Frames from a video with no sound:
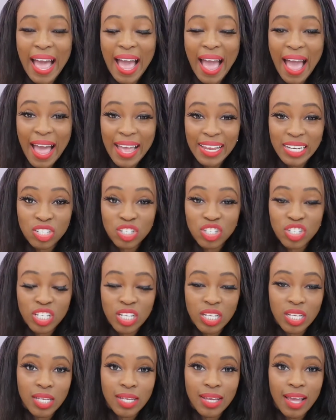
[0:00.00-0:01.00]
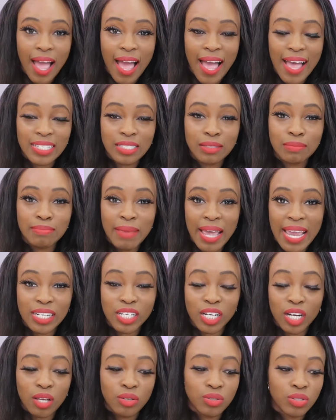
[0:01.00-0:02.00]
and she has
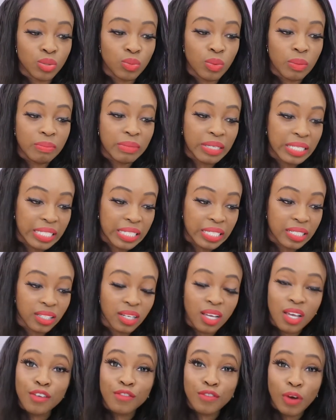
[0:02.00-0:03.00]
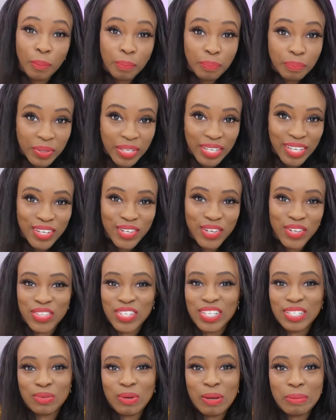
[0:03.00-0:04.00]
made close to $1 million from being on
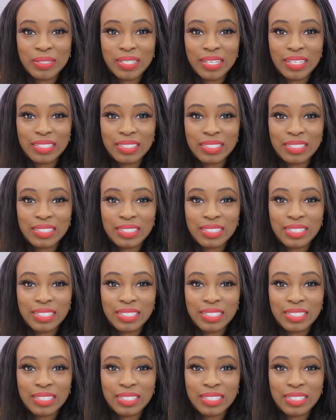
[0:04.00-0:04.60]
these websites.